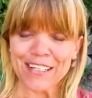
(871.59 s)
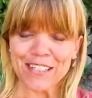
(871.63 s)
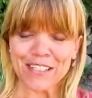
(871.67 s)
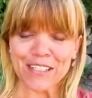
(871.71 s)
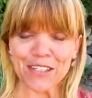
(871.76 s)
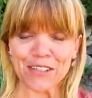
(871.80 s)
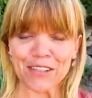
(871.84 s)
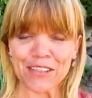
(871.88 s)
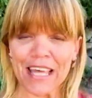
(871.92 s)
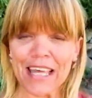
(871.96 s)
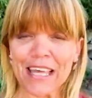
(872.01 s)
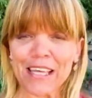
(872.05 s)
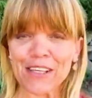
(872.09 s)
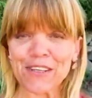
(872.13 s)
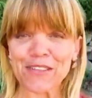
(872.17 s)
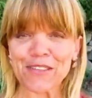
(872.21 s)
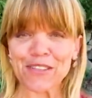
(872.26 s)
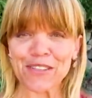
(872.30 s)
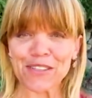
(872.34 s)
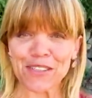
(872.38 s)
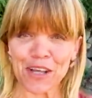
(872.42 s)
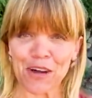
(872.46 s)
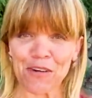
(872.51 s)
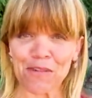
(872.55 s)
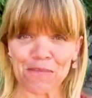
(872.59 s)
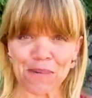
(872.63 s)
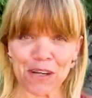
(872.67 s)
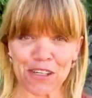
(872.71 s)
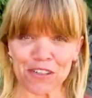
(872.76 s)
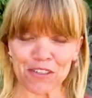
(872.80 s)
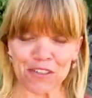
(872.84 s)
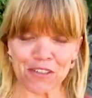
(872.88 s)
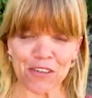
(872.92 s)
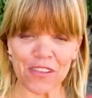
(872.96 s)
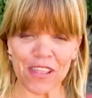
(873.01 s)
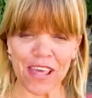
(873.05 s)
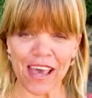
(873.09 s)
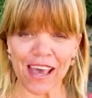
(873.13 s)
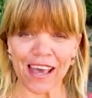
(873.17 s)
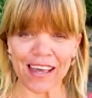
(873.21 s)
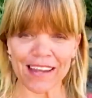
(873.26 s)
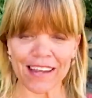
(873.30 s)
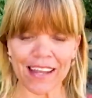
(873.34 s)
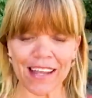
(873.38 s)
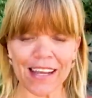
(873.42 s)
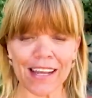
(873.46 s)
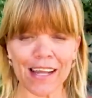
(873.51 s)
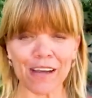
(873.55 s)
So thank you so much for that.
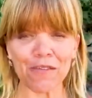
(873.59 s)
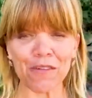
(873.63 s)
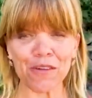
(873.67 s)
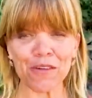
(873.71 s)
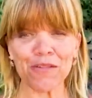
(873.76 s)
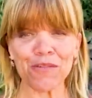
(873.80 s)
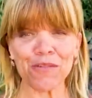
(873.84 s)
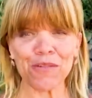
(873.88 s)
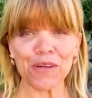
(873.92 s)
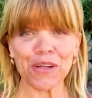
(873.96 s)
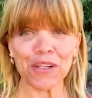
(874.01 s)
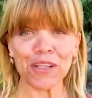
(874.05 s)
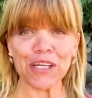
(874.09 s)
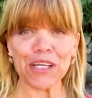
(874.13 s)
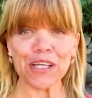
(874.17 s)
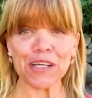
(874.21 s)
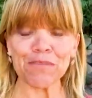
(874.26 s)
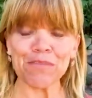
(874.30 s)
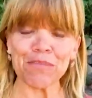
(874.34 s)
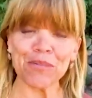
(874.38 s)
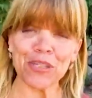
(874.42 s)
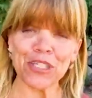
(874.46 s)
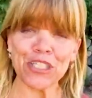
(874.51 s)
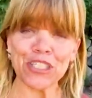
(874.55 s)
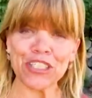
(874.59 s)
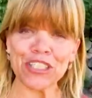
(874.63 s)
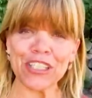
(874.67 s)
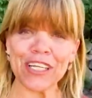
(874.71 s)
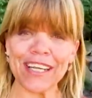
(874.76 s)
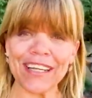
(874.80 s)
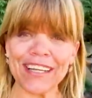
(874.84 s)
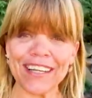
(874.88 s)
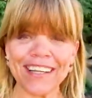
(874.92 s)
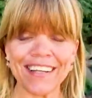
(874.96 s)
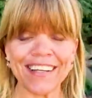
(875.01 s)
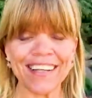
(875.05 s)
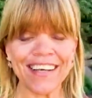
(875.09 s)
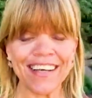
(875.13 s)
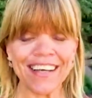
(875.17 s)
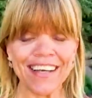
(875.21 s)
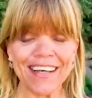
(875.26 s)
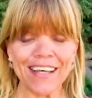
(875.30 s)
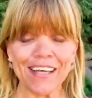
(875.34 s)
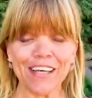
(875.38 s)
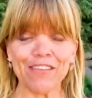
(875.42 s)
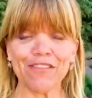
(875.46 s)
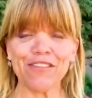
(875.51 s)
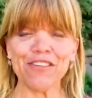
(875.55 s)
And I would really appreciate it
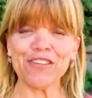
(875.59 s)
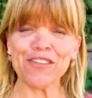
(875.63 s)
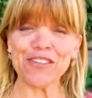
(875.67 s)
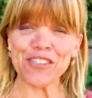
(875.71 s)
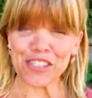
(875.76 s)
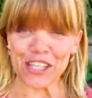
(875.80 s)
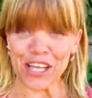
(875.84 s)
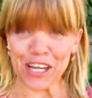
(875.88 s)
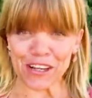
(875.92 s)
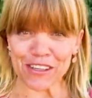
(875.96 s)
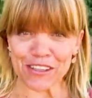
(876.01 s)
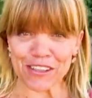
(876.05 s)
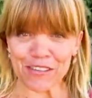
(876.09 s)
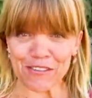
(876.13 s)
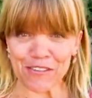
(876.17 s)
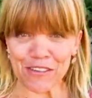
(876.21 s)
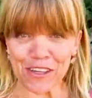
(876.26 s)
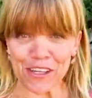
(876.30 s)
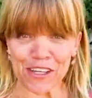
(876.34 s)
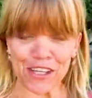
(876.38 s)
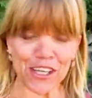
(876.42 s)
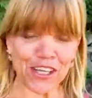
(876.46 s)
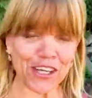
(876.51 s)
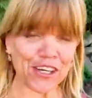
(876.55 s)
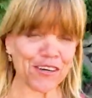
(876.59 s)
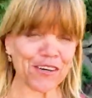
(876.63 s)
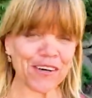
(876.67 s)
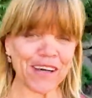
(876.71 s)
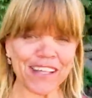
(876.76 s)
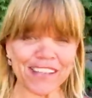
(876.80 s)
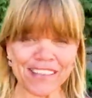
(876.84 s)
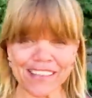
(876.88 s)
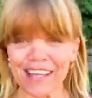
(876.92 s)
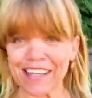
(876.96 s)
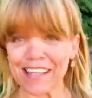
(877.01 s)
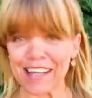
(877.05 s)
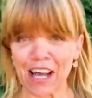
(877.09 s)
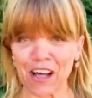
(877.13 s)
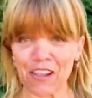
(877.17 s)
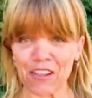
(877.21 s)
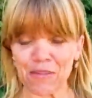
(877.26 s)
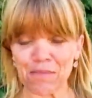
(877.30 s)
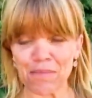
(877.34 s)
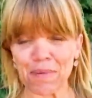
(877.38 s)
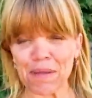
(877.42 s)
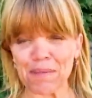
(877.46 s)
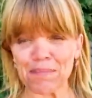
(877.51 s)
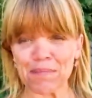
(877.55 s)
if you shared the video and let
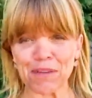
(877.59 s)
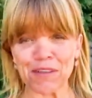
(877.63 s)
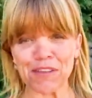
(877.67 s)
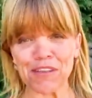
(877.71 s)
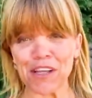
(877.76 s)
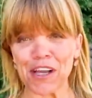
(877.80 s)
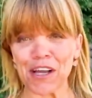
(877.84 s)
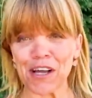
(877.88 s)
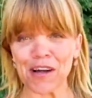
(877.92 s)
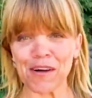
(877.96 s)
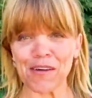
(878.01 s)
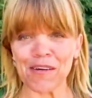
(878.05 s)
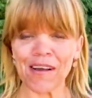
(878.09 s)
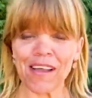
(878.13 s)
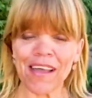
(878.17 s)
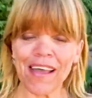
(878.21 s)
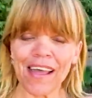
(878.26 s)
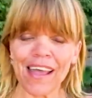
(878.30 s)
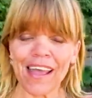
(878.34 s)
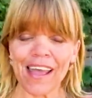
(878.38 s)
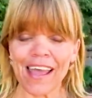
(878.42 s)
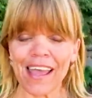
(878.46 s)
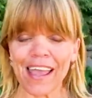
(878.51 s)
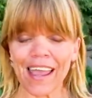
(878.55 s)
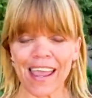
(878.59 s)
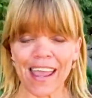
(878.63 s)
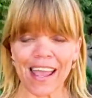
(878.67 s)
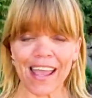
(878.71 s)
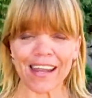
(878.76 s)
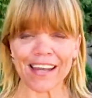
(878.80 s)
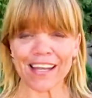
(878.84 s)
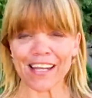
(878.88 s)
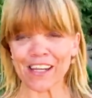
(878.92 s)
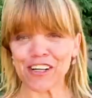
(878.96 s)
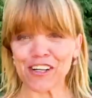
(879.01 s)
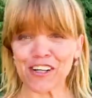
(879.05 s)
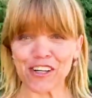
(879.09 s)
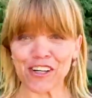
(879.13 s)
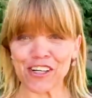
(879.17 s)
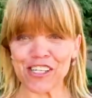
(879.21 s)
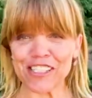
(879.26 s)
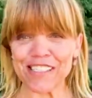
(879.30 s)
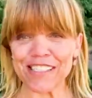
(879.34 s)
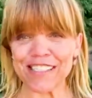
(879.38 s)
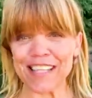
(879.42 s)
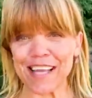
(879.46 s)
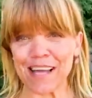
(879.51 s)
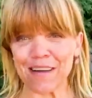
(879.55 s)
other people know and
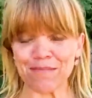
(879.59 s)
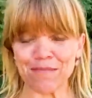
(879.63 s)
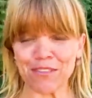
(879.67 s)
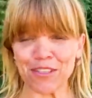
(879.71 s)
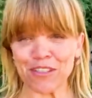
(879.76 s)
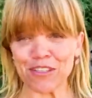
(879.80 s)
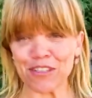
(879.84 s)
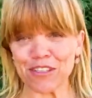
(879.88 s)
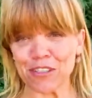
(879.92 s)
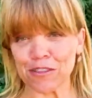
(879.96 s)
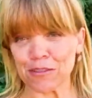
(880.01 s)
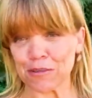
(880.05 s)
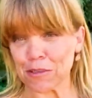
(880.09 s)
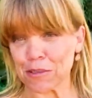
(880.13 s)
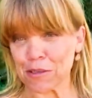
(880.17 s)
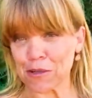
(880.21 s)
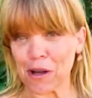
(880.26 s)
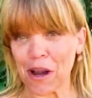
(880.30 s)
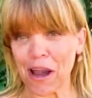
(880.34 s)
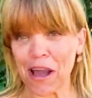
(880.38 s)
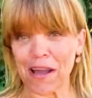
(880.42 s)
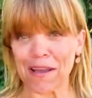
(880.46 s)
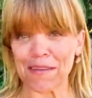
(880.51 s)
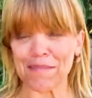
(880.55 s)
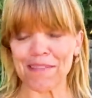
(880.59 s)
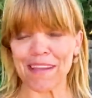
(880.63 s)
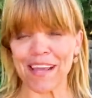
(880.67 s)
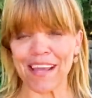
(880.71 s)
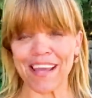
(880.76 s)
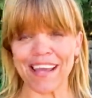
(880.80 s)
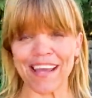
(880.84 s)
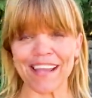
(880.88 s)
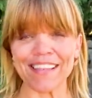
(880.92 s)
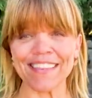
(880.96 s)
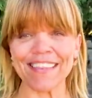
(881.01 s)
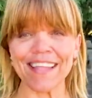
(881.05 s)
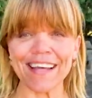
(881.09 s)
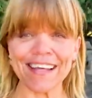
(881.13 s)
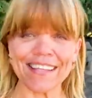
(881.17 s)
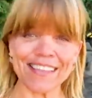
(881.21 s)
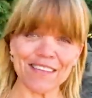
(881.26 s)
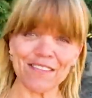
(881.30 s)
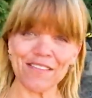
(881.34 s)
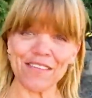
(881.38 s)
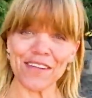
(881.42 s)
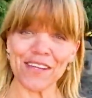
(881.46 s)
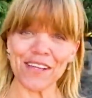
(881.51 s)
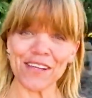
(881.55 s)
encourage them to subscribe and like
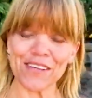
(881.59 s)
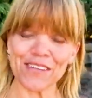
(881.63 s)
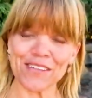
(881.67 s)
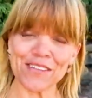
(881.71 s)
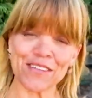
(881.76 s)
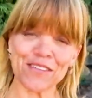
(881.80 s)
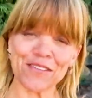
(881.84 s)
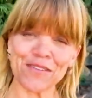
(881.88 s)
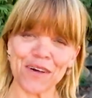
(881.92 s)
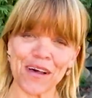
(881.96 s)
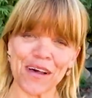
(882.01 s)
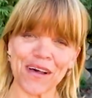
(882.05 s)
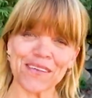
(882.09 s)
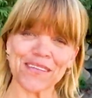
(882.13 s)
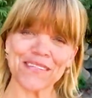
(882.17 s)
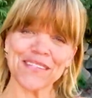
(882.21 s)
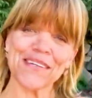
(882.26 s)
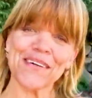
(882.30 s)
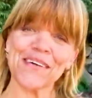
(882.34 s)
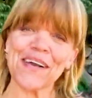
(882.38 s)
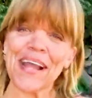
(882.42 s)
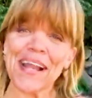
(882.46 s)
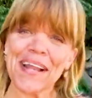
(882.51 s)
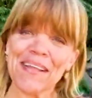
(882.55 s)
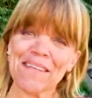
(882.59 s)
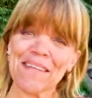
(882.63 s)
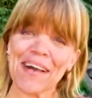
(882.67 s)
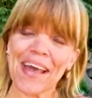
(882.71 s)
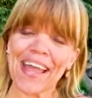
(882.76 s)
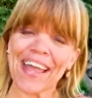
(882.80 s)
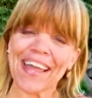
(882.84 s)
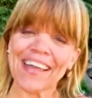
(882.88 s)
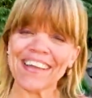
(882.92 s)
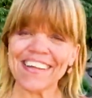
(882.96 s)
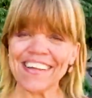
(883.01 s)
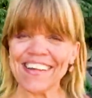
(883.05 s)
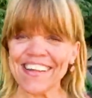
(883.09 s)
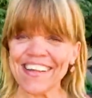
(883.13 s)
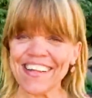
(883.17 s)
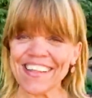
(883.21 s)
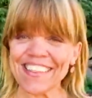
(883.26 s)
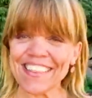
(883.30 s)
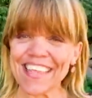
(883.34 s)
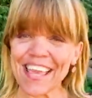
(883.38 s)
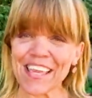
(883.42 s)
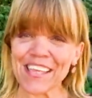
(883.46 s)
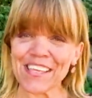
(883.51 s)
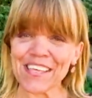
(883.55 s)
the videos as well. So anyway,
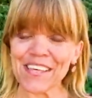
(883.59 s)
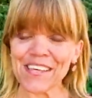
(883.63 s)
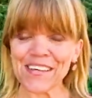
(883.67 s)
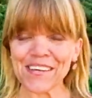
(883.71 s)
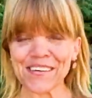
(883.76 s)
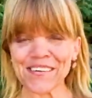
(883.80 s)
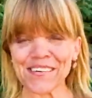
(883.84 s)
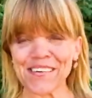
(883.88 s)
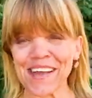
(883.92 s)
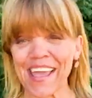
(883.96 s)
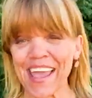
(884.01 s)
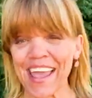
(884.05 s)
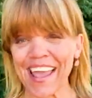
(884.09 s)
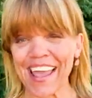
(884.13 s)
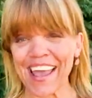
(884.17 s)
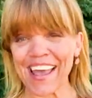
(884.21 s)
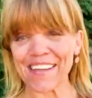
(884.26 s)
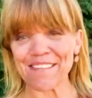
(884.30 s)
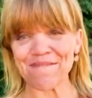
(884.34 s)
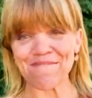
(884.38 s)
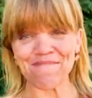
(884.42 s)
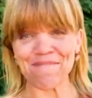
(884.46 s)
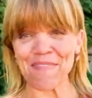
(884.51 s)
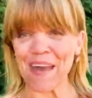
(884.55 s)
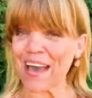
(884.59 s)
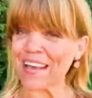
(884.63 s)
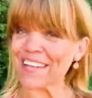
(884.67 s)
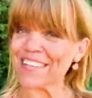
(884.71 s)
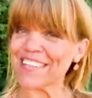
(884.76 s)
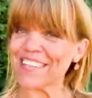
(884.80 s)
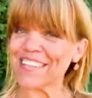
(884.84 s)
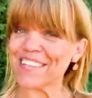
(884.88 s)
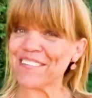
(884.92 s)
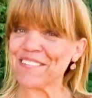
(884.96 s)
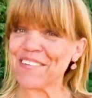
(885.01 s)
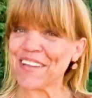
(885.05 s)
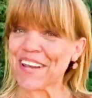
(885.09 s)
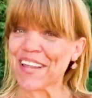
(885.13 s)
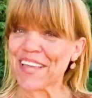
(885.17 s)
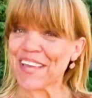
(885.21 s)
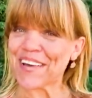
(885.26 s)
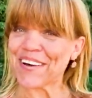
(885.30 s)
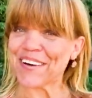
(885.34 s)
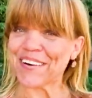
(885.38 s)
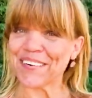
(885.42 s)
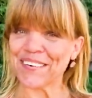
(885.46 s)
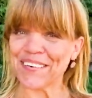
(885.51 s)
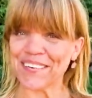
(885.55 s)
thank you, and back to the
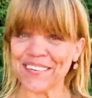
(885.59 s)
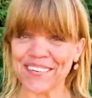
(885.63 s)
video.